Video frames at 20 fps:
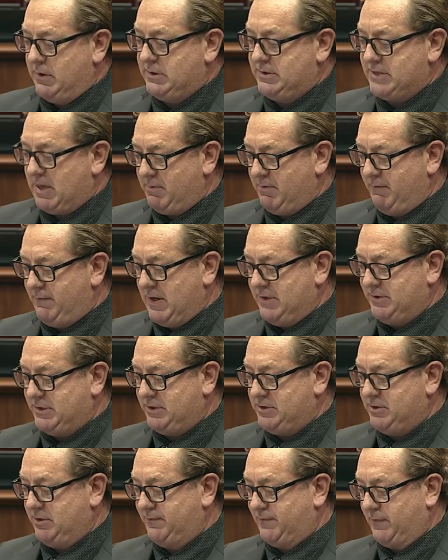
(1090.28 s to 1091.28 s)
some of these
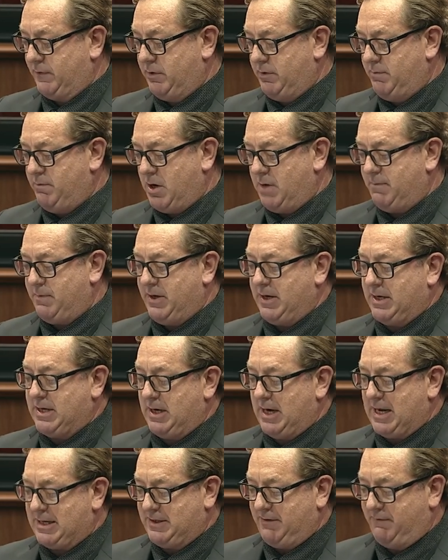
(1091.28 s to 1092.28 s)
issues forward might be
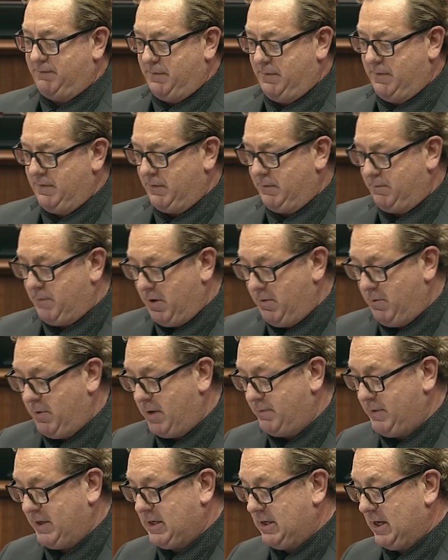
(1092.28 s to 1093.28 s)
collective
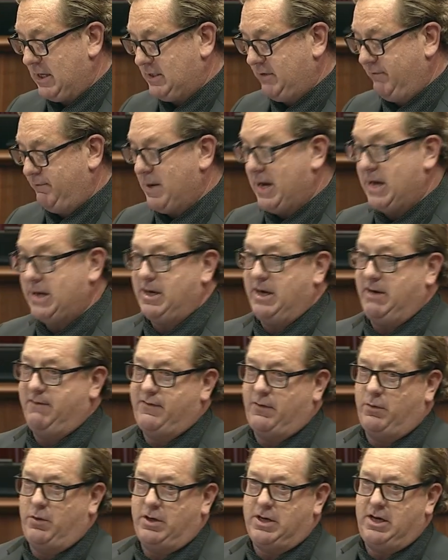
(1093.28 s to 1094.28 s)
bargaining
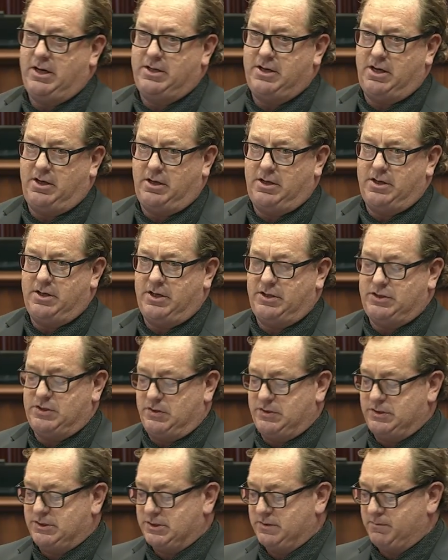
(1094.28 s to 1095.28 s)
for working
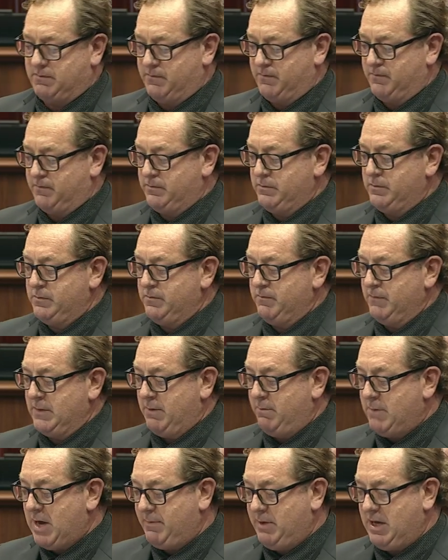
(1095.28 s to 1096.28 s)
conditions,
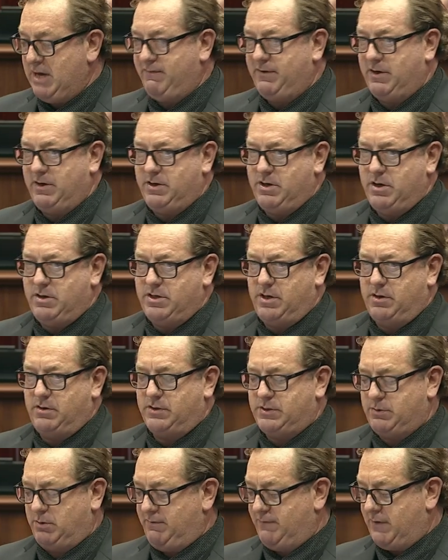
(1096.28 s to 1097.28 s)
maybe even a
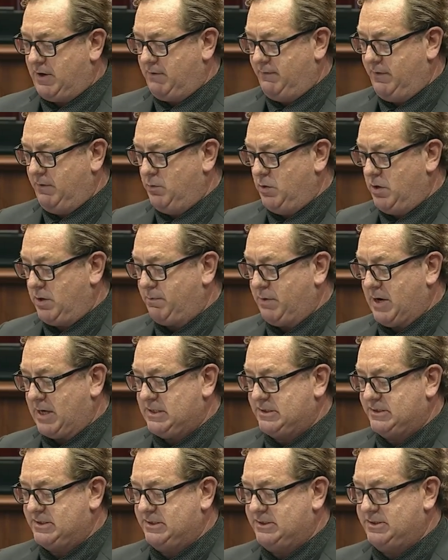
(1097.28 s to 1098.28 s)
union to involve in work
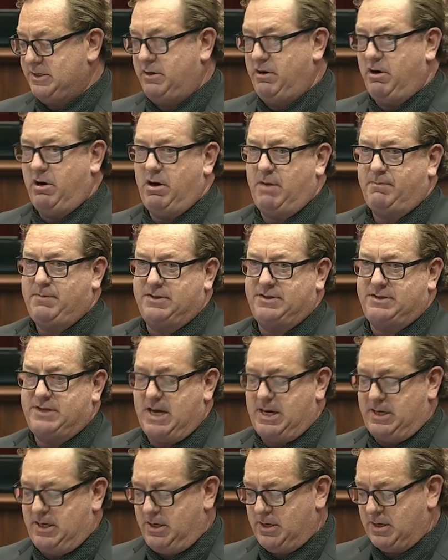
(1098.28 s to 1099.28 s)
practices that are not up to
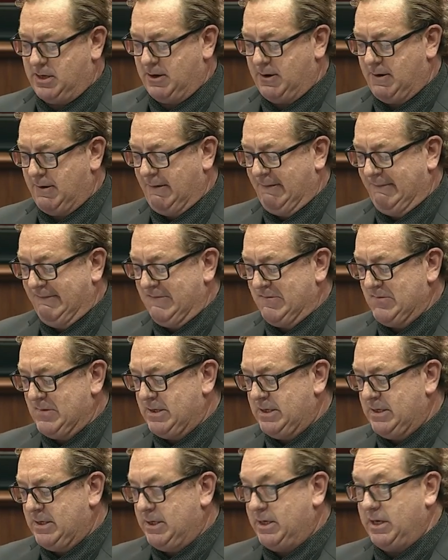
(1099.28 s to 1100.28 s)
standard.
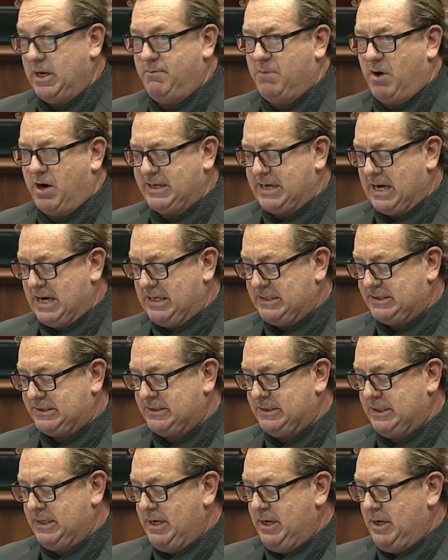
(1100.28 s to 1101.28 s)
In my
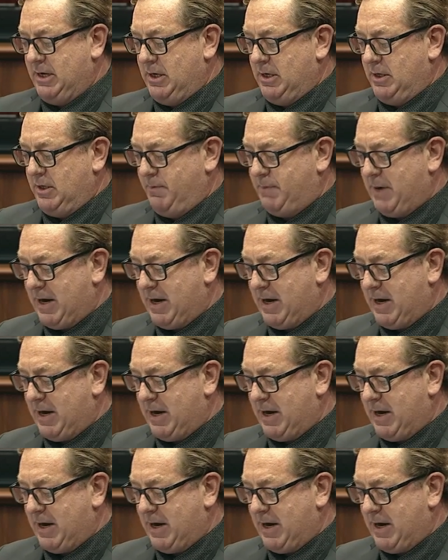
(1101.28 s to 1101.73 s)
case, the